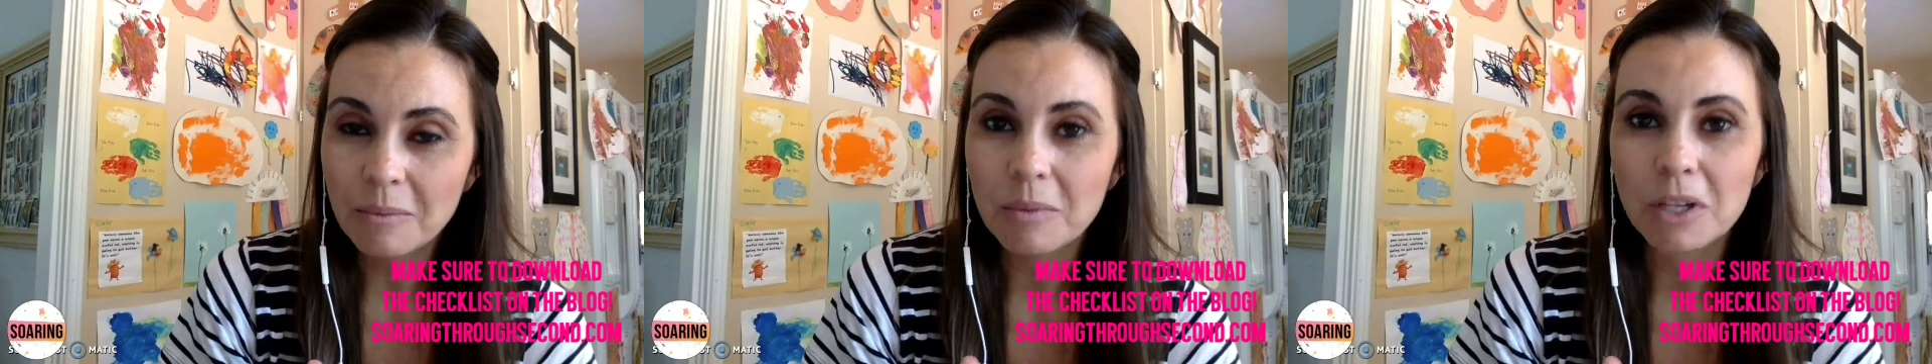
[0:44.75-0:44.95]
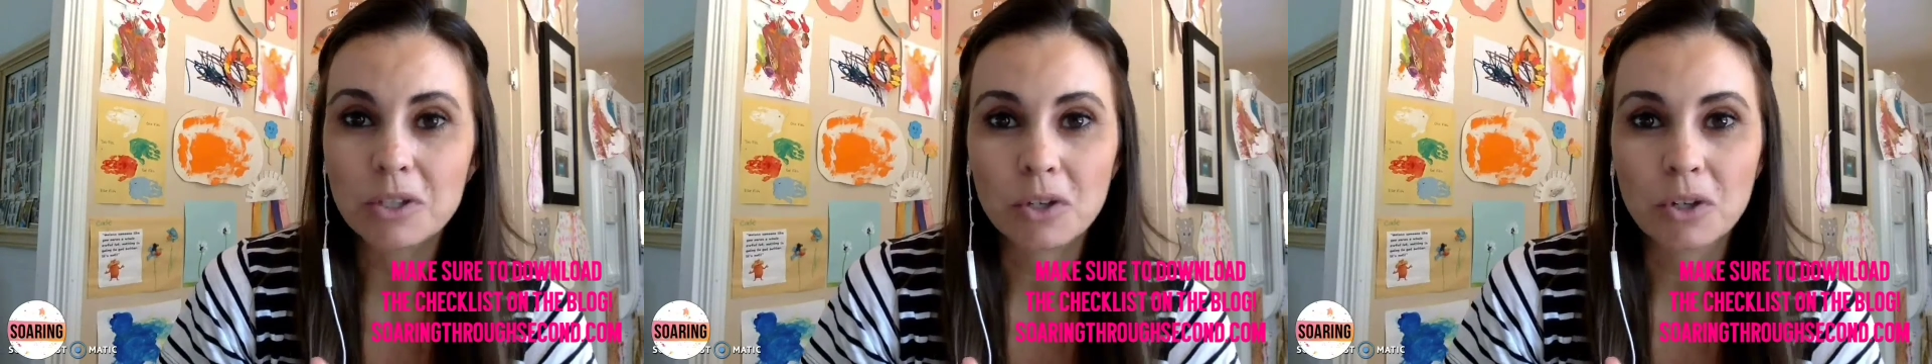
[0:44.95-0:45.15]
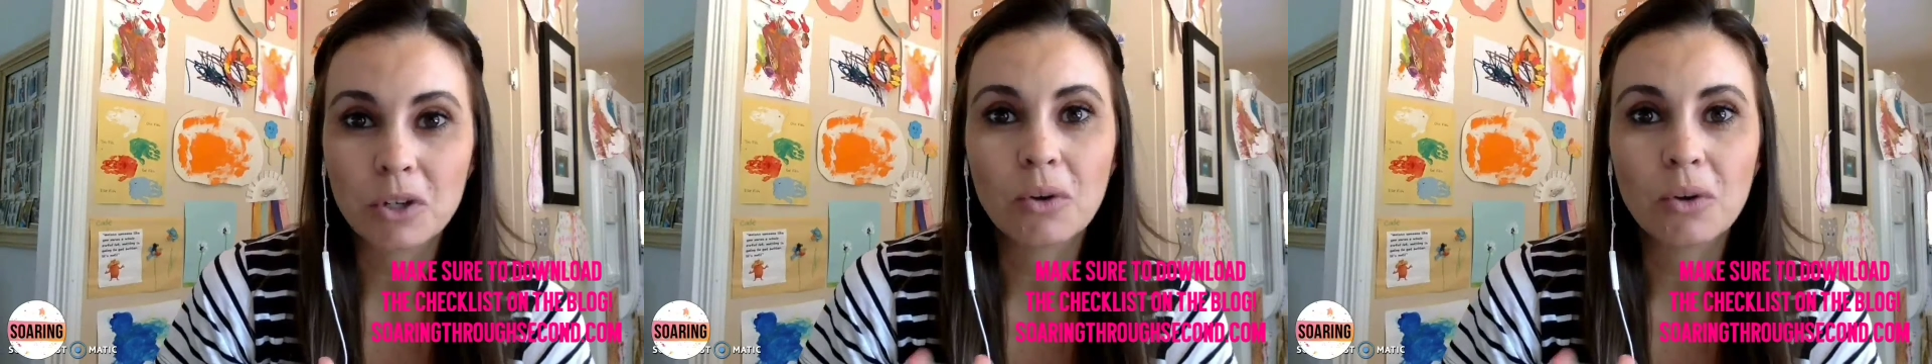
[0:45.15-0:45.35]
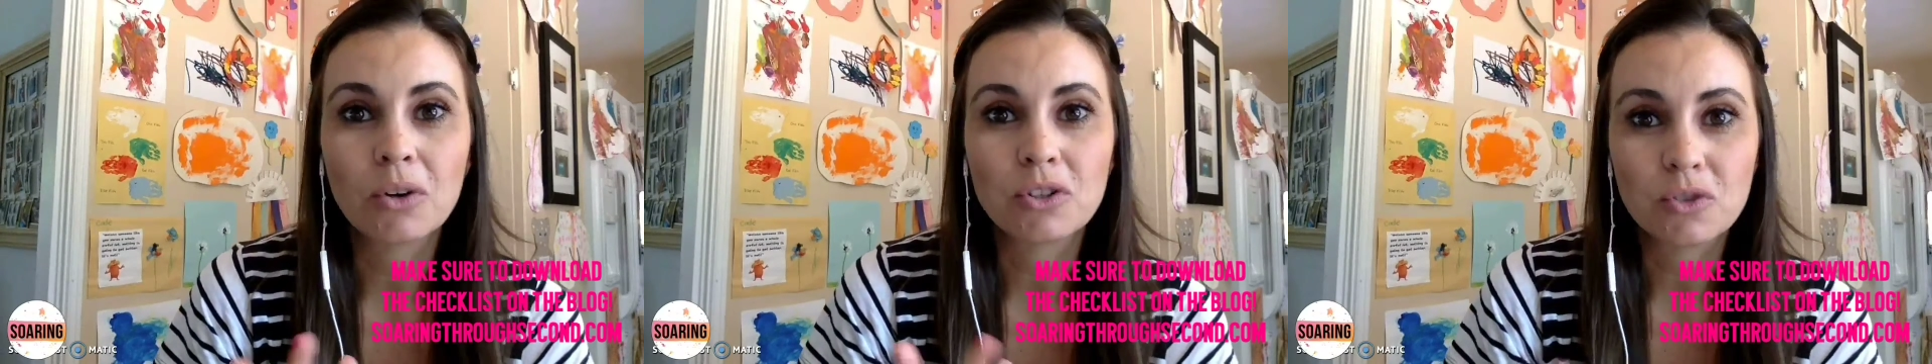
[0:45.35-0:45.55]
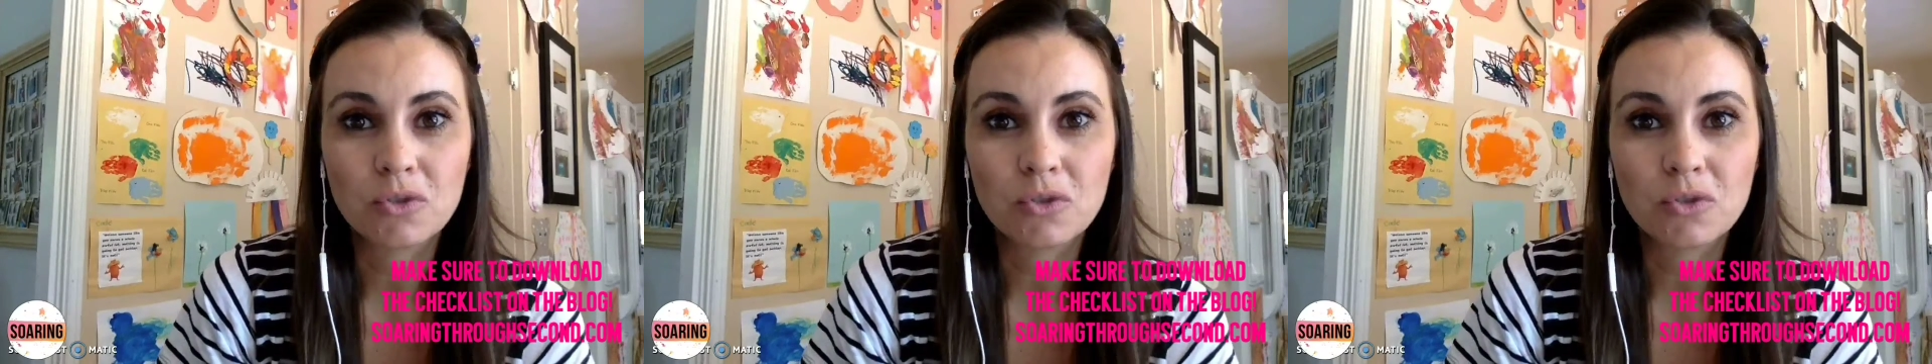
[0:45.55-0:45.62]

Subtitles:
make sure you go to